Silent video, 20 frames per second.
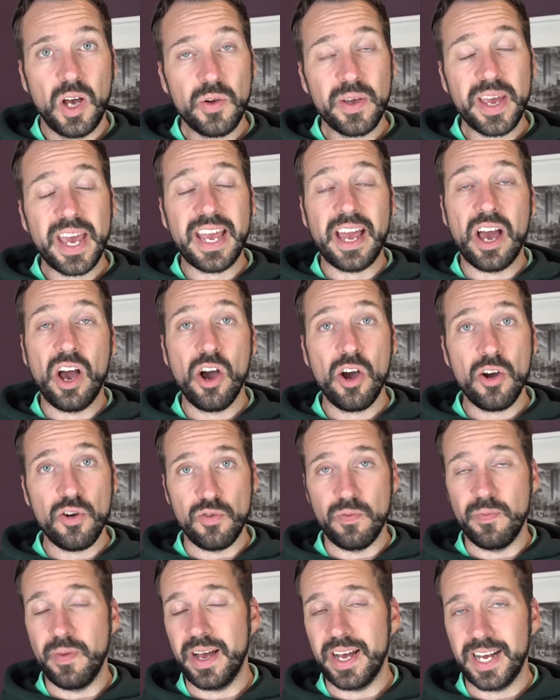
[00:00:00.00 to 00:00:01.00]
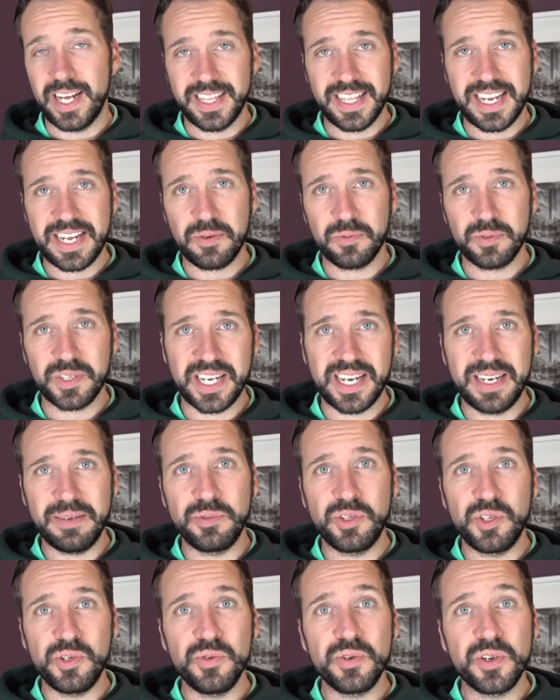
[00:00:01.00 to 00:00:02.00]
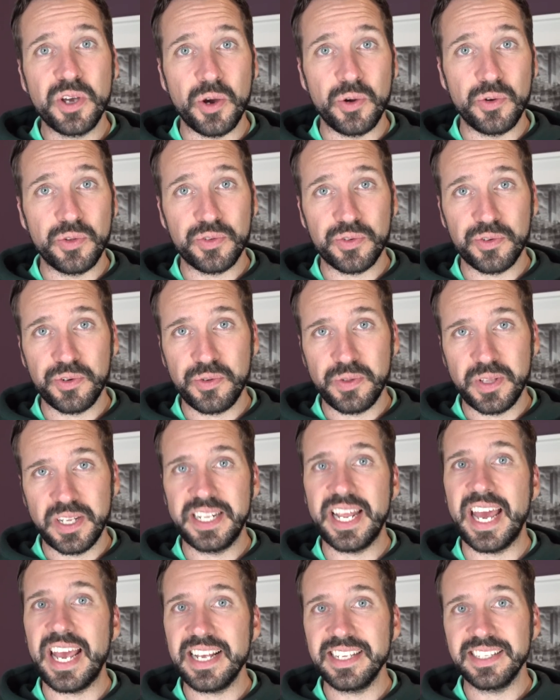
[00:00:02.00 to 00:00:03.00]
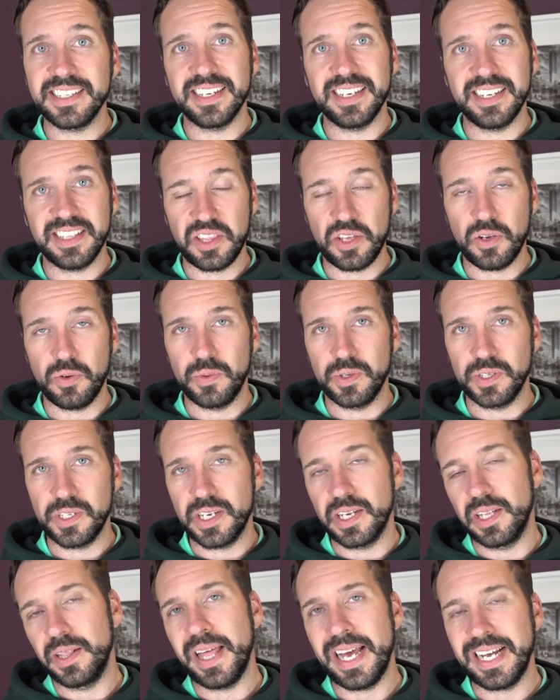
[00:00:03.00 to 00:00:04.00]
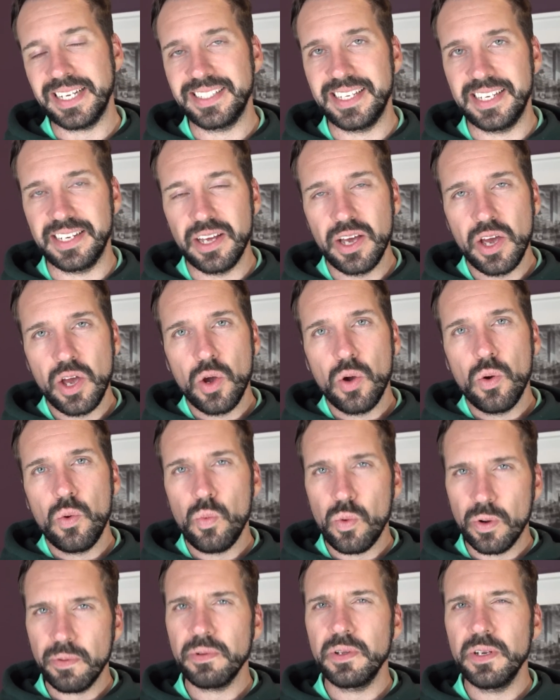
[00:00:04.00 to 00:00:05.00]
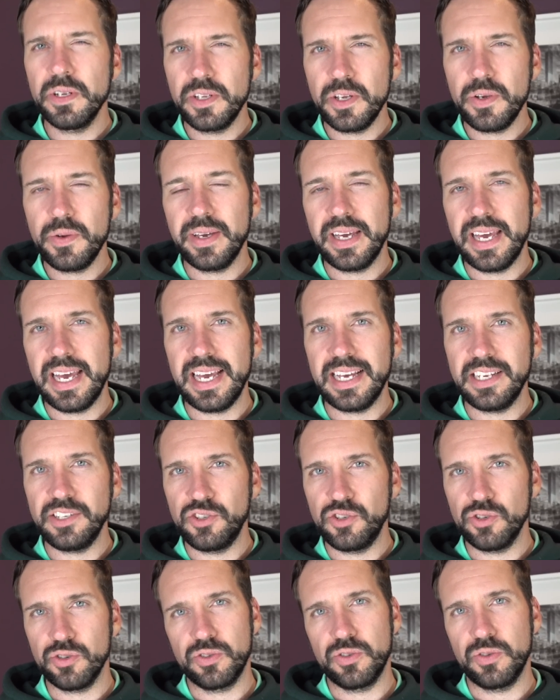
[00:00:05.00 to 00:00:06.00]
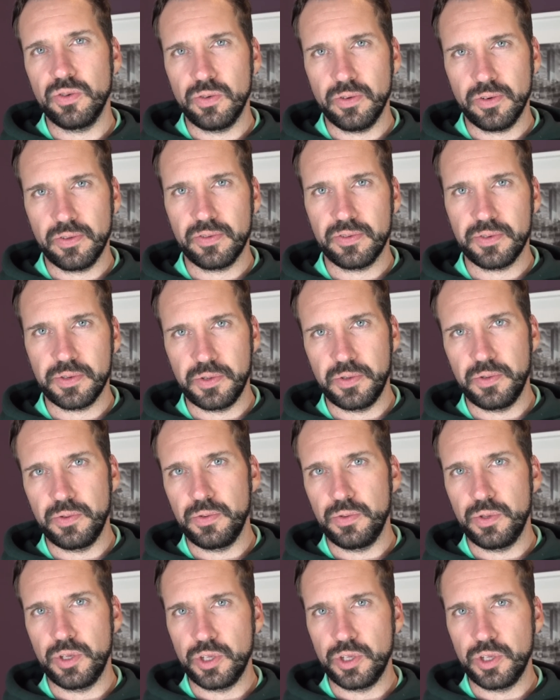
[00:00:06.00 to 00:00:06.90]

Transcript: Okay, home, and now time to go through the data that was collected. what I'm going to do here is just talk through